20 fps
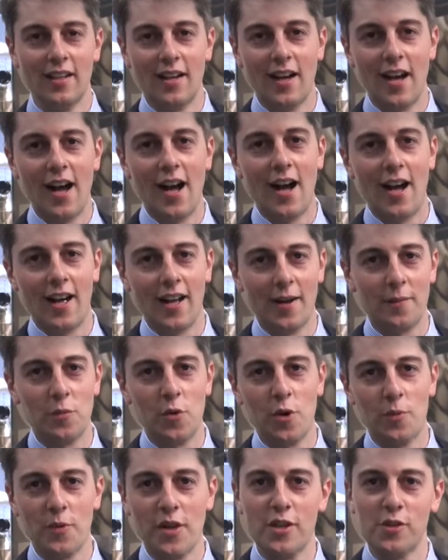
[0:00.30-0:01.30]
Hi, I'm
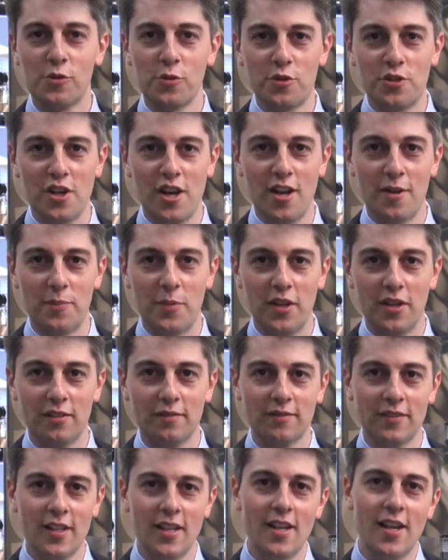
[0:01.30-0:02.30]
Will Means with Champion,
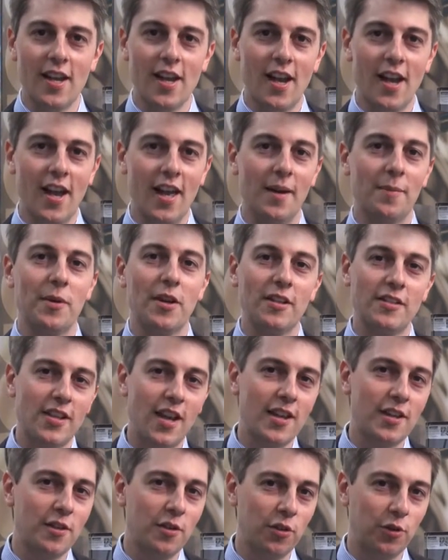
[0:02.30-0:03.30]
and I'm going to
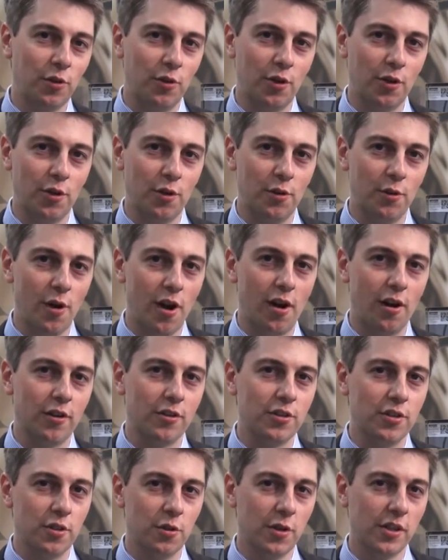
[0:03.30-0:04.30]
take you through our
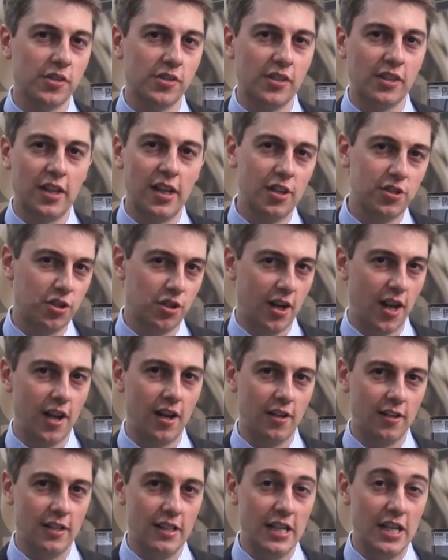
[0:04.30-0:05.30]
newest Kitchen
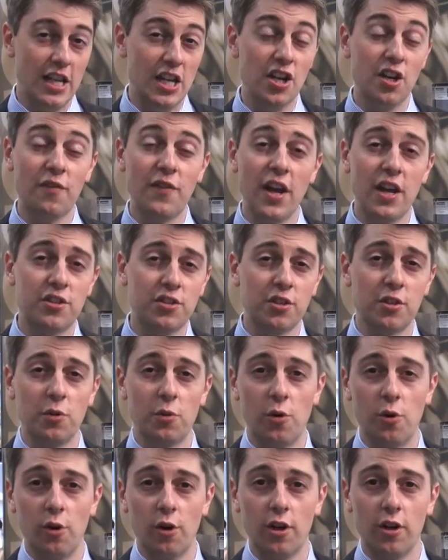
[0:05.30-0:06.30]
Innovation
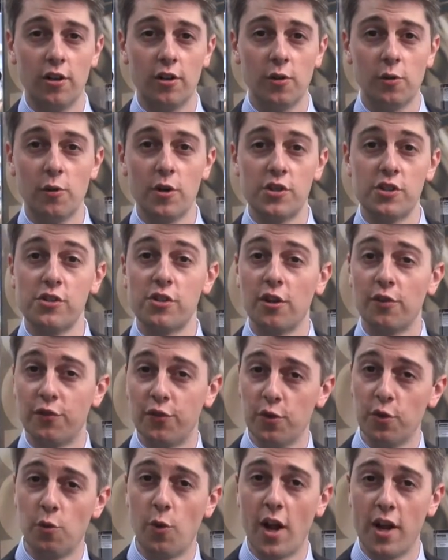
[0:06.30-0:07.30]
Award, which is our
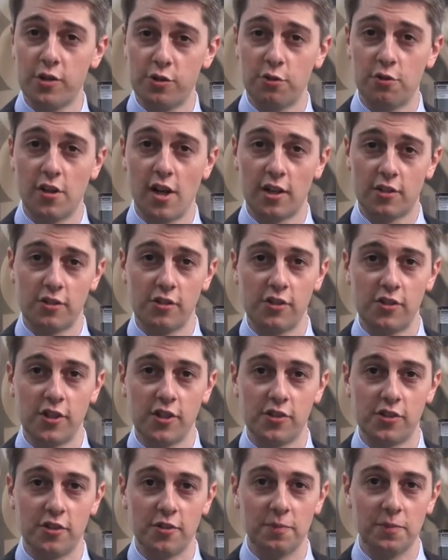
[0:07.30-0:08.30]
food waste reduction
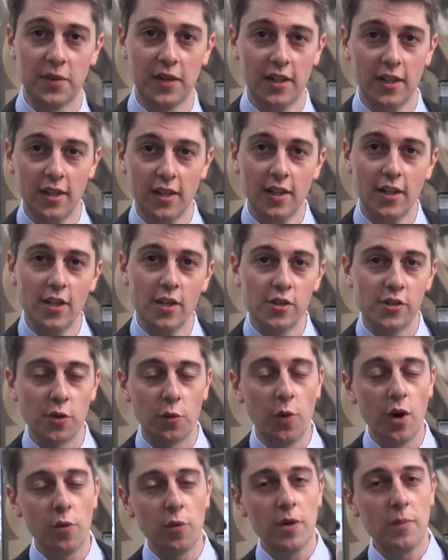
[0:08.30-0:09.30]
system.
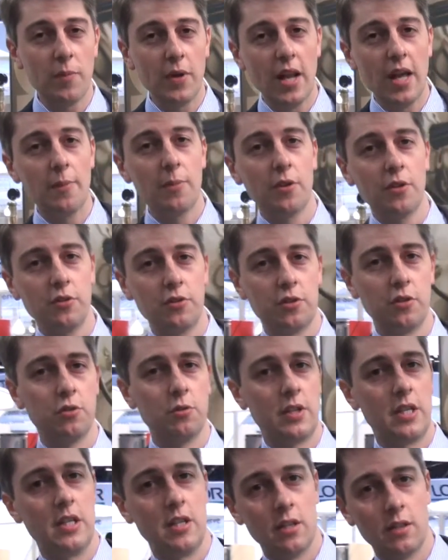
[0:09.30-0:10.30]
So what we've been able to
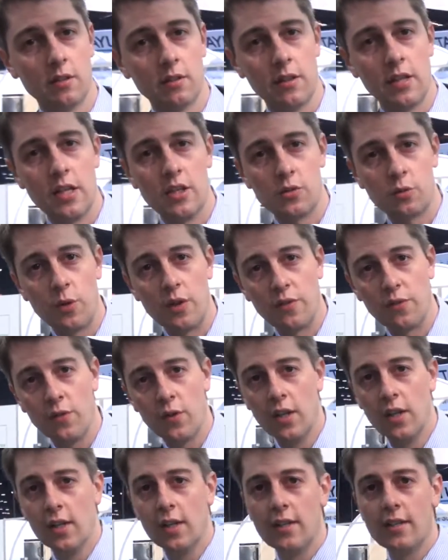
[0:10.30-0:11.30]
do here is we've
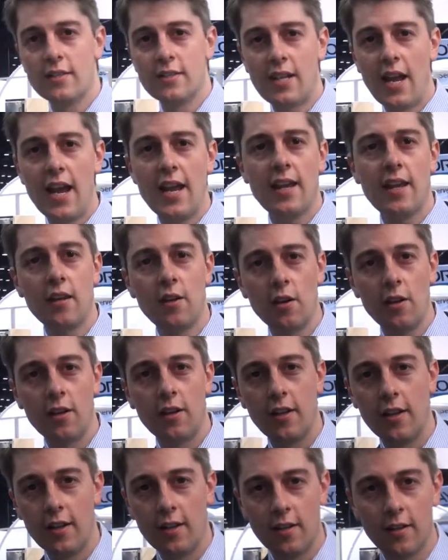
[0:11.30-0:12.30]
taken
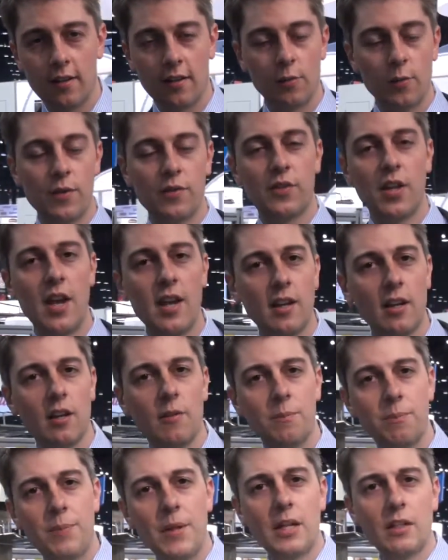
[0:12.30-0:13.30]

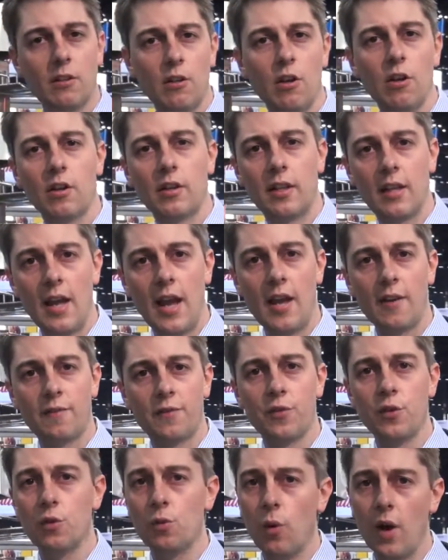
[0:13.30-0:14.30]
a big look at
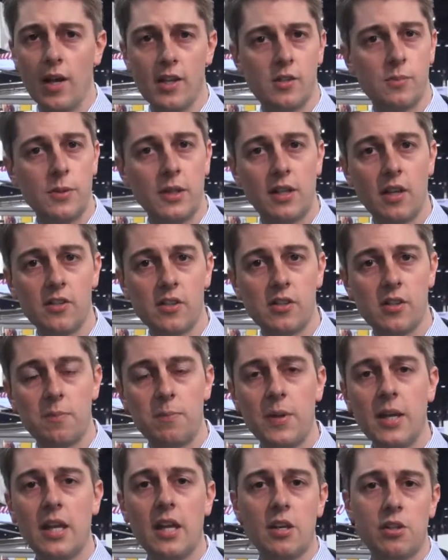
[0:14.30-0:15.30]
food waste because it's
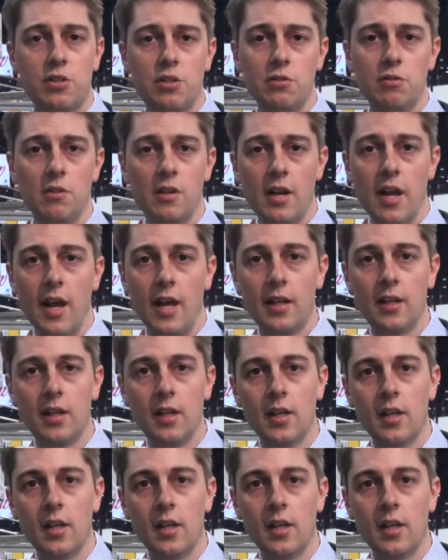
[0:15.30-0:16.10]
a big issue today.